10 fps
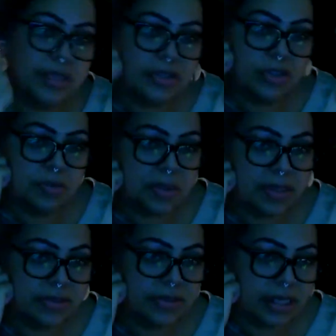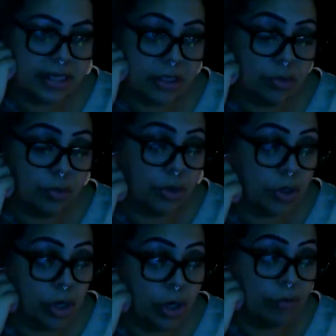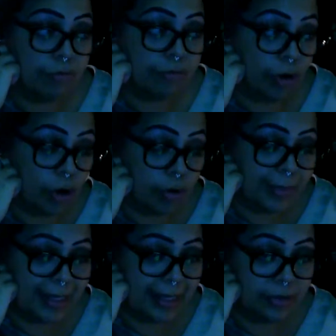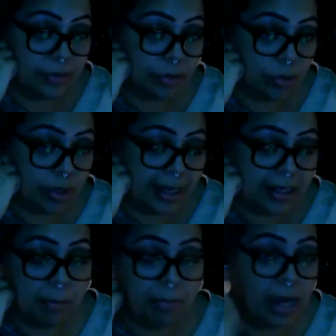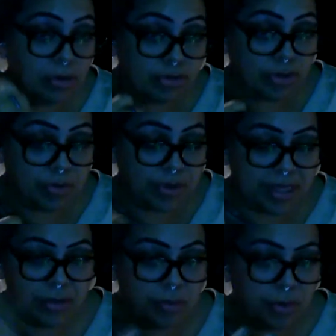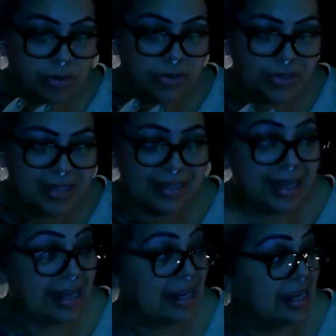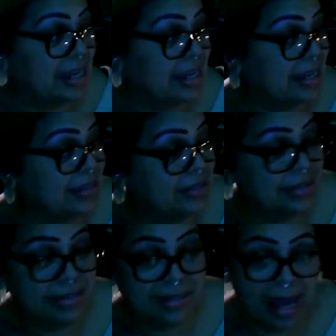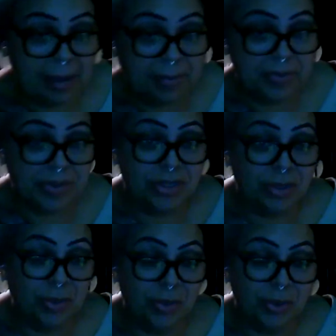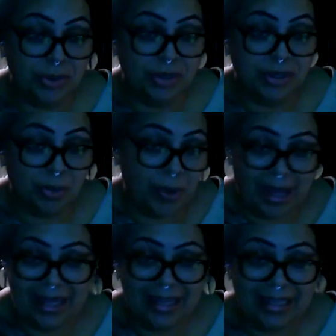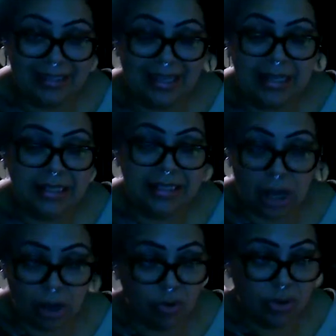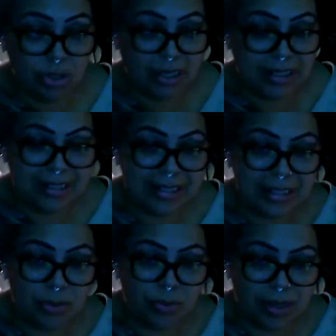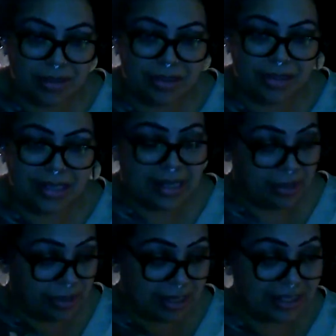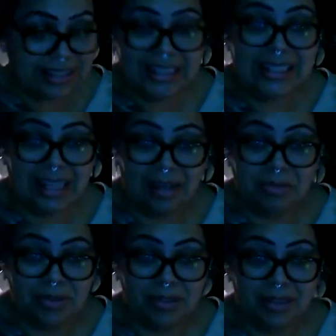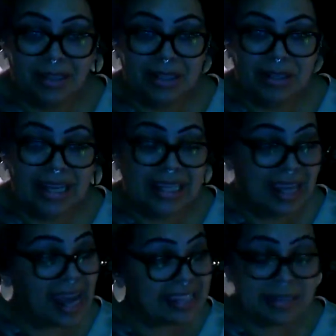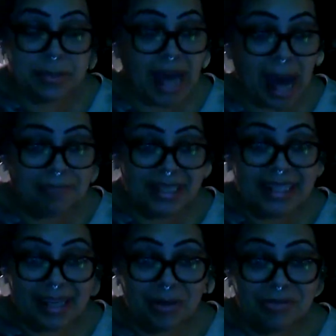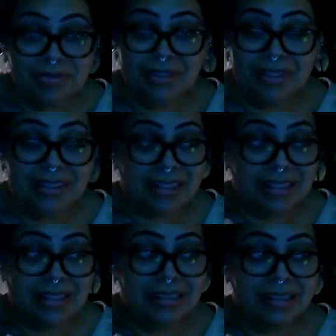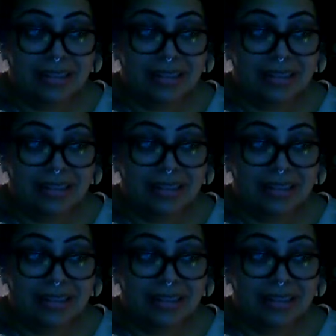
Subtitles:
just because like you were firm and or had a boundary with the other person that snaps the cord away. Like, no, you got to deal with the cleanup, right? You had some company over. Do you